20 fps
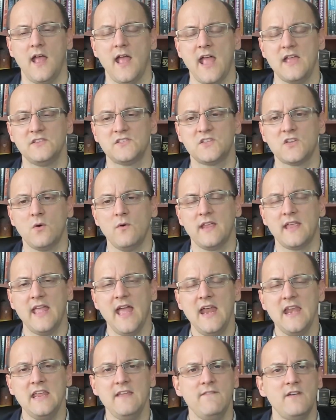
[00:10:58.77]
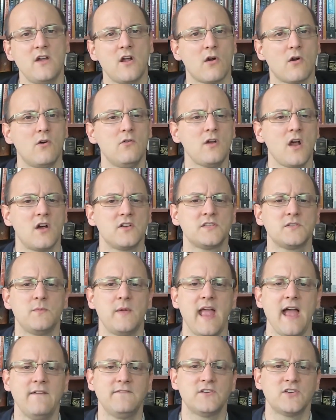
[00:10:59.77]
and so, again, even in our own hearts,
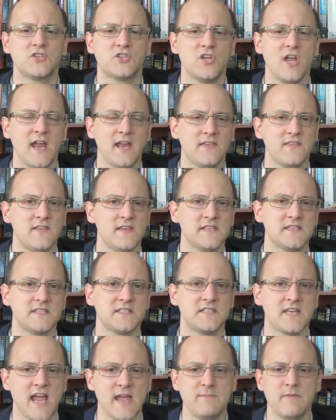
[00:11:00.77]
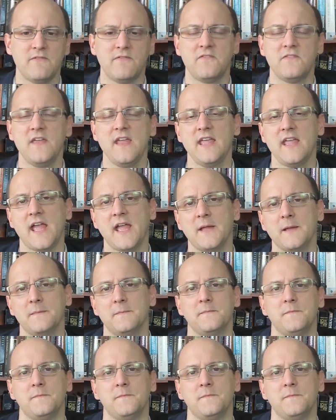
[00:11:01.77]
we have to check this type of thinking.